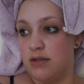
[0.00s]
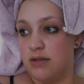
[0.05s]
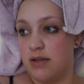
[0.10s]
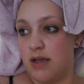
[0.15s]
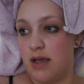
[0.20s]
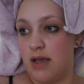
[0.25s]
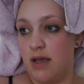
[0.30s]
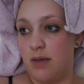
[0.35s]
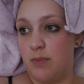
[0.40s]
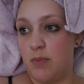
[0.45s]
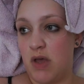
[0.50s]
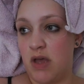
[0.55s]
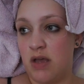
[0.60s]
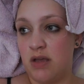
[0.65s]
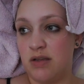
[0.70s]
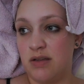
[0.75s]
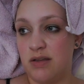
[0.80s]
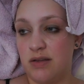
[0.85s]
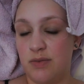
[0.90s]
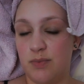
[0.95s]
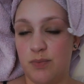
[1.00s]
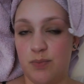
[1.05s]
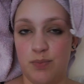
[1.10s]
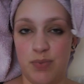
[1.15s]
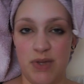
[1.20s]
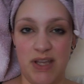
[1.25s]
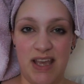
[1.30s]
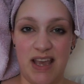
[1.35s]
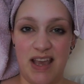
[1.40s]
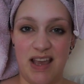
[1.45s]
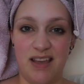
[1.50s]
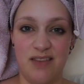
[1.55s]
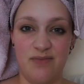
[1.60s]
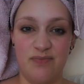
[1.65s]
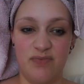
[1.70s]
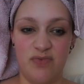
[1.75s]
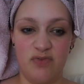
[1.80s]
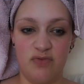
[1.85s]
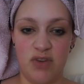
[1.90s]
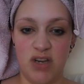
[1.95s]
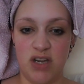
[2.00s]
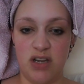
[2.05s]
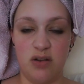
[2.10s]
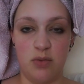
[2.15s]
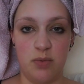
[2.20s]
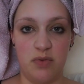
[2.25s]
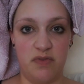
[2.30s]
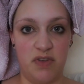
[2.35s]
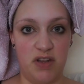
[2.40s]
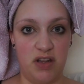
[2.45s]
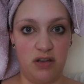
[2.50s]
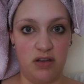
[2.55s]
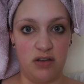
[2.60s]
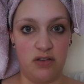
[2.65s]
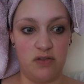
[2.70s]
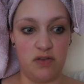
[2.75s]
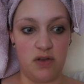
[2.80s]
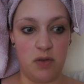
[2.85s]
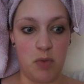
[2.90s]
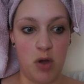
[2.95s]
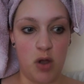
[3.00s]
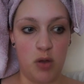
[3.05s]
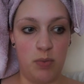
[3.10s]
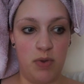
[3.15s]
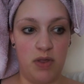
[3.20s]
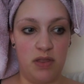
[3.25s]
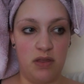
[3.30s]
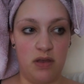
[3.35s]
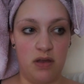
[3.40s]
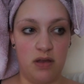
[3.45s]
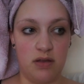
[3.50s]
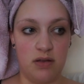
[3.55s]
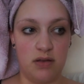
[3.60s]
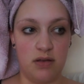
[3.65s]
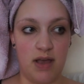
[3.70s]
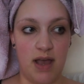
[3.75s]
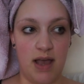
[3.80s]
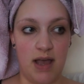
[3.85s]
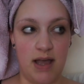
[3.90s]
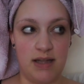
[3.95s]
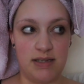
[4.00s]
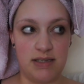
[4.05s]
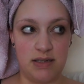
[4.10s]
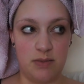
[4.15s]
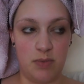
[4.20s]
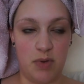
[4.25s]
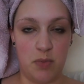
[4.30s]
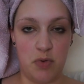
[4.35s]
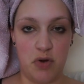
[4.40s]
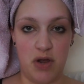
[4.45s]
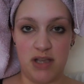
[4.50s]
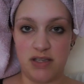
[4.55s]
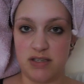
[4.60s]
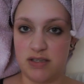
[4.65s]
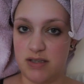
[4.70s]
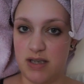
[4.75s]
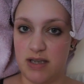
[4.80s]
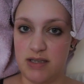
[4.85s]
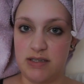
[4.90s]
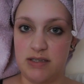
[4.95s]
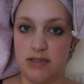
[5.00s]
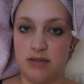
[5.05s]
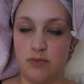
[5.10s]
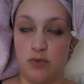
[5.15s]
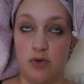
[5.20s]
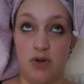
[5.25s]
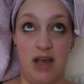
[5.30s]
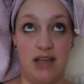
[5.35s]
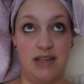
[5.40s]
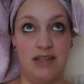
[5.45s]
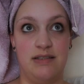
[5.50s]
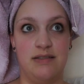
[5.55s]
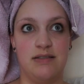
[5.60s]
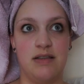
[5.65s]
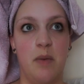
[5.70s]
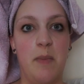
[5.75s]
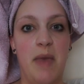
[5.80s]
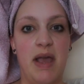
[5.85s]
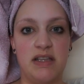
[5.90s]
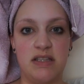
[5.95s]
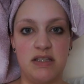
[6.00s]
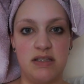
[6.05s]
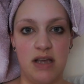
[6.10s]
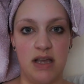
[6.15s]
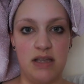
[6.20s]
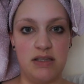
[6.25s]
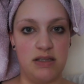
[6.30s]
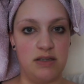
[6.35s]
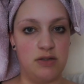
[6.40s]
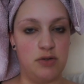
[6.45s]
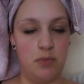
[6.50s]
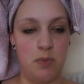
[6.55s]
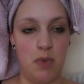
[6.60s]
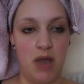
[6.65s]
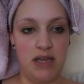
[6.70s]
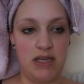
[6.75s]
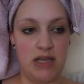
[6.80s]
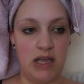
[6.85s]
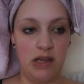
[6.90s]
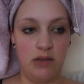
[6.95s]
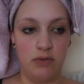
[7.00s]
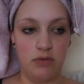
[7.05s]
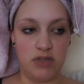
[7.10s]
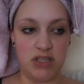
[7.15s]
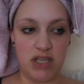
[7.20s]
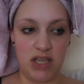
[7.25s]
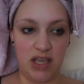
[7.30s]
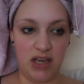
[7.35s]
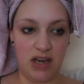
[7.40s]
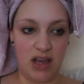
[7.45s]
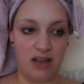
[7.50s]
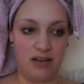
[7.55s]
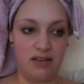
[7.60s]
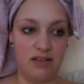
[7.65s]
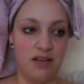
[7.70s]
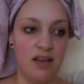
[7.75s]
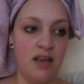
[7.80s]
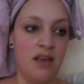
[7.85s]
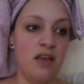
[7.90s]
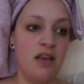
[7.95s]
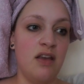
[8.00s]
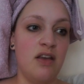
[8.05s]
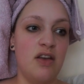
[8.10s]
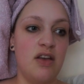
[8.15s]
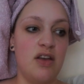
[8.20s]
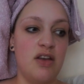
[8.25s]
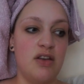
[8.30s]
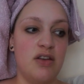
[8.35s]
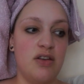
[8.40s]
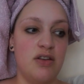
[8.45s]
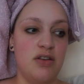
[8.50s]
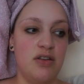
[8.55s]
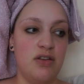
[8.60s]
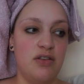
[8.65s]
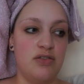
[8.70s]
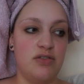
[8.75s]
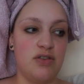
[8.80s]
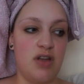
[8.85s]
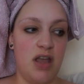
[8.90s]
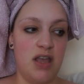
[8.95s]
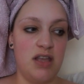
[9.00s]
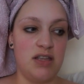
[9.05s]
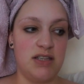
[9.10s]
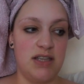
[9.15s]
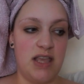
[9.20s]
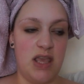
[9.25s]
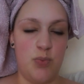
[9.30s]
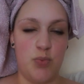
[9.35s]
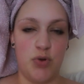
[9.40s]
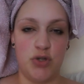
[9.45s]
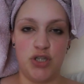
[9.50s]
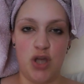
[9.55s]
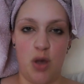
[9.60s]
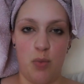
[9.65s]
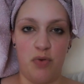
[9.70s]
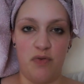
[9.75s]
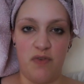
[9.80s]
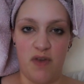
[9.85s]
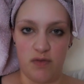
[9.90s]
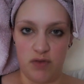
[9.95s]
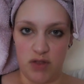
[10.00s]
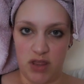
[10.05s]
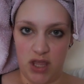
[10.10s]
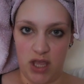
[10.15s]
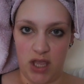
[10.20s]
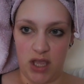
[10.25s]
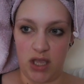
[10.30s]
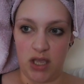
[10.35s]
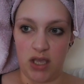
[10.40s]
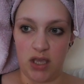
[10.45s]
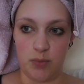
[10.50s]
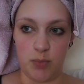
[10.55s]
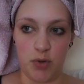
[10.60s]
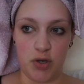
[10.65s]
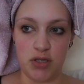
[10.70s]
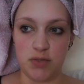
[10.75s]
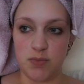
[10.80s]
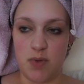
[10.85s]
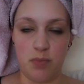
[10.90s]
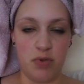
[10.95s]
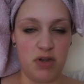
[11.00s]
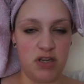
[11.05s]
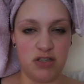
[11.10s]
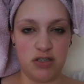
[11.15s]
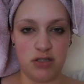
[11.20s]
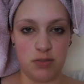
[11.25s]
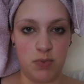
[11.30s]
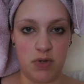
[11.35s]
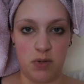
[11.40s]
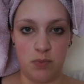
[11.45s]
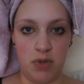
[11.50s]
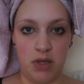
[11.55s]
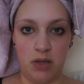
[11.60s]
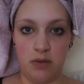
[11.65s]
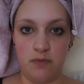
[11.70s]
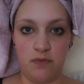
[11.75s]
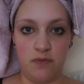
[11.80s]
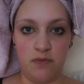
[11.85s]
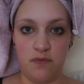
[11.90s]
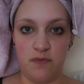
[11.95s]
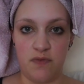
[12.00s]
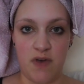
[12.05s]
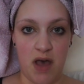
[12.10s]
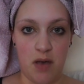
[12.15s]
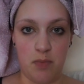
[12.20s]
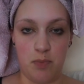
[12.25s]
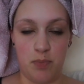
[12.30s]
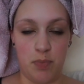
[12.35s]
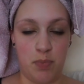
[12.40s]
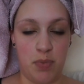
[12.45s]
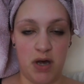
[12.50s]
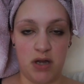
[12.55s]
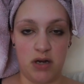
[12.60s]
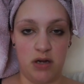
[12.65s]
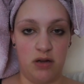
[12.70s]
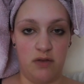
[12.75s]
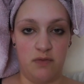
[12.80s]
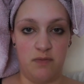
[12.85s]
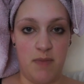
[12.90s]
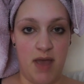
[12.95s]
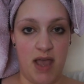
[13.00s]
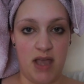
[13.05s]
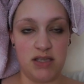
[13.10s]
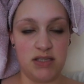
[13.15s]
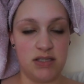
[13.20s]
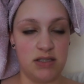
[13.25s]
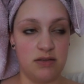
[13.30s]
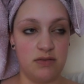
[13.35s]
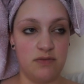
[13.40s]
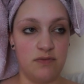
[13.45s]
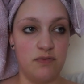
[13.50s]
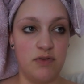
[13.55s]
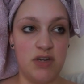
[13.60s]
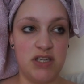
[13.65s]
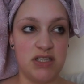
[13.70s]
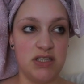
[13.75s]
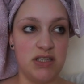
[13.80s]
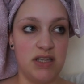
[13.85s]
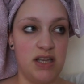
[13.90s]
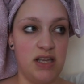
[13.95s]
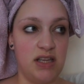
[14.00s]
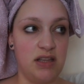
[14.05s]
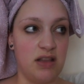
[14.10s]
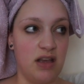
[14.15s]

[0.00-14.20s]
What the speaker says: But yeah, really not been feeling good. So I'm hoping that adding a bit more exercise in, or adding some exercise into my daily routine, and trying to keep on top of everything, because my brain's just been a big fat puddle of mess recently.